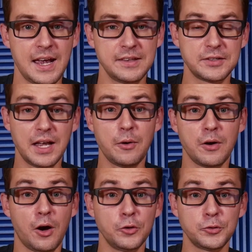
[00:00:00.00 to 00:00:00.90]
And
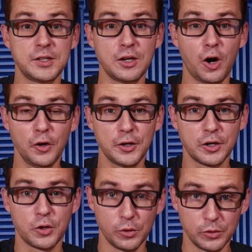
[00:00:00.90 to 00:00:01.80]
now on to the
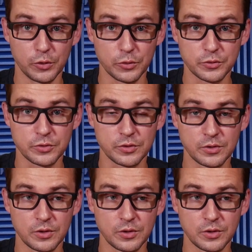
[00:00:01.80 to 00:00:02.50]
other cool news,